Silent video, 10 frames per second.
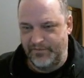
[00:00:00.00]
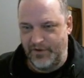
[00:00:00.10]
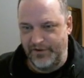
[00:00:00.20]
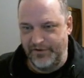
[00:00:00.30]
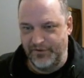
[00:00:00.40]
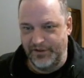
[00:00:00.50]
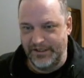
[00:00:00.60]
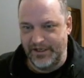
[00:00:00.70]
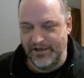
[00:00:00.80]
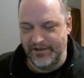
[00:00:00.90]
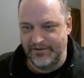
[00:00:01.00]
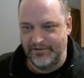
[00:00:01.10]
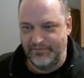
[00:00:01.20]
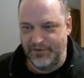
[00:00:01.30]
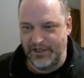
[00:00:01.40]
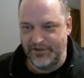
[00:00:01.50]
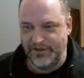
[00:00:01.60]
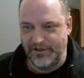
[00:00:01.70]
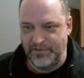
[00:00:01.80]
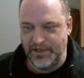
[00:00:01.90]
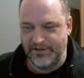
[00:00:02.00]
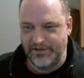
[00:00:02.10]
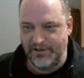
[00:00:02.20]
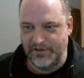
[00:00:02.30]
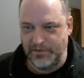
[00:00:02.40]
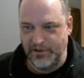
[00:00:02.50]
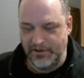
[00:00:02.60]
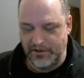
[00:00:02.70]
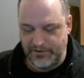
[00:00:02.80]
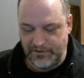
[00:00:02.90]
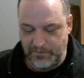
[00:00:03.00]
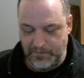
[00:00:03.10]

all they've really done is potentially diminish the experience.